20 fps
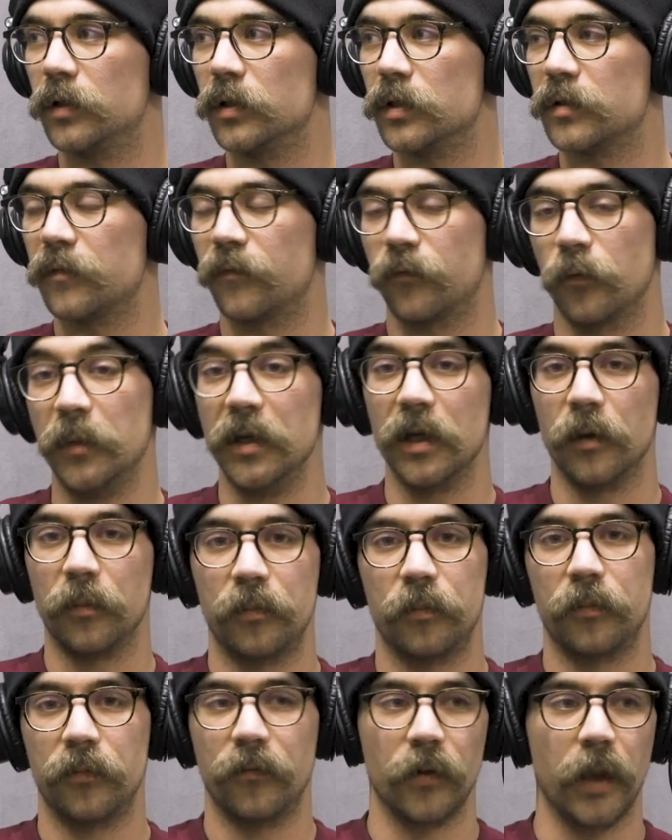Just for me to
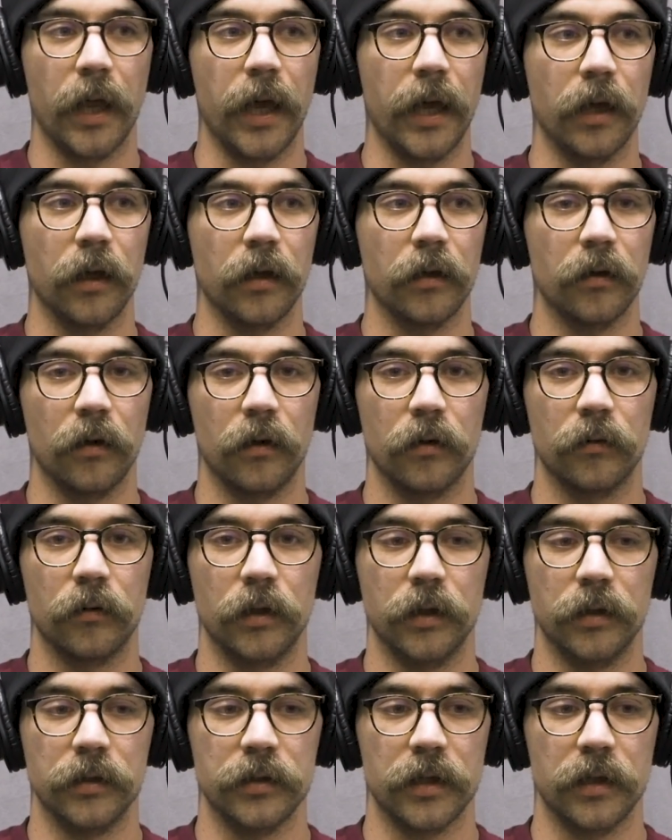play
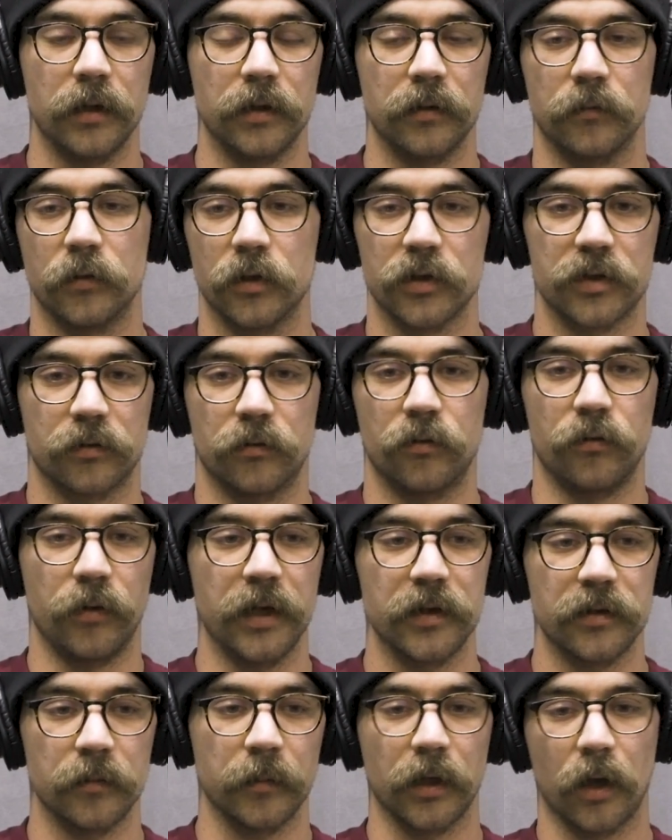and just
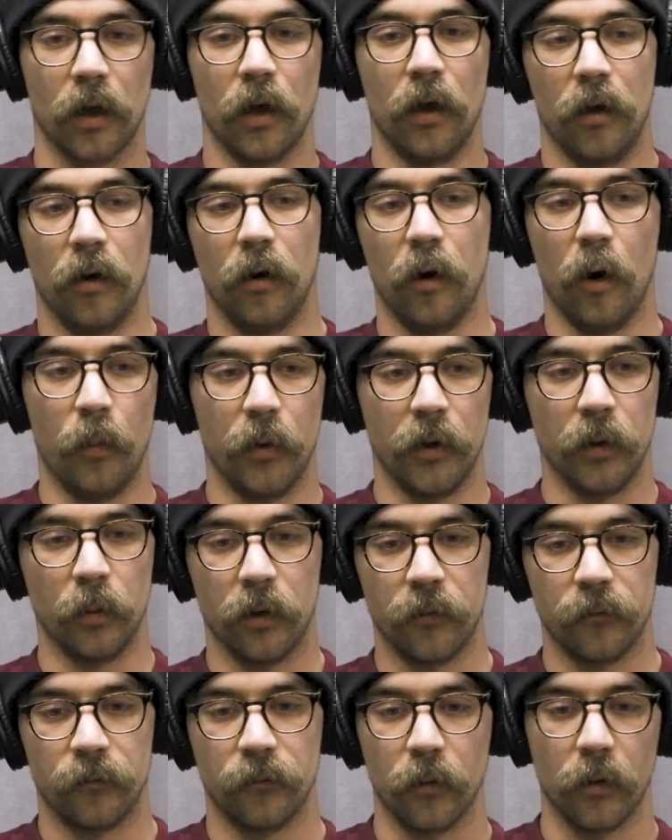create some like open
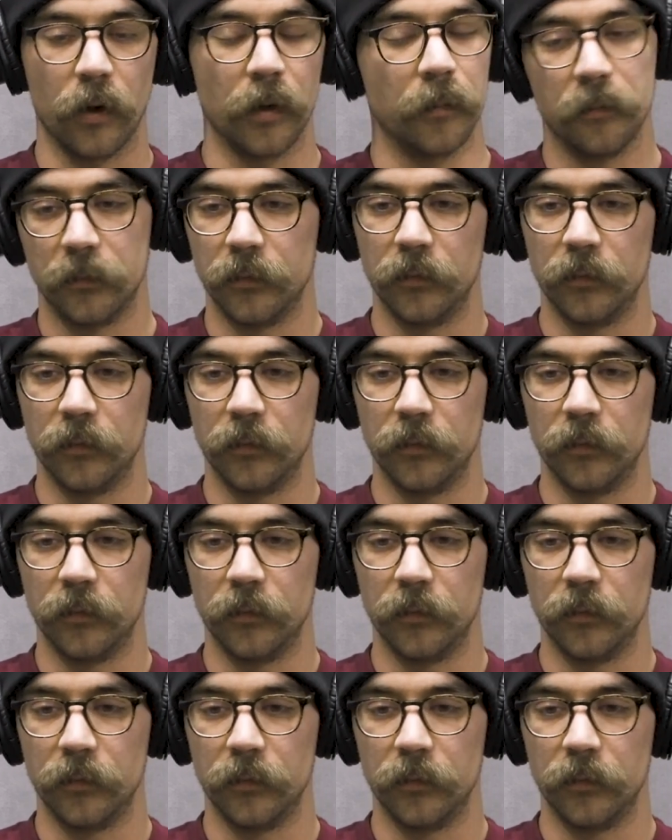1/4.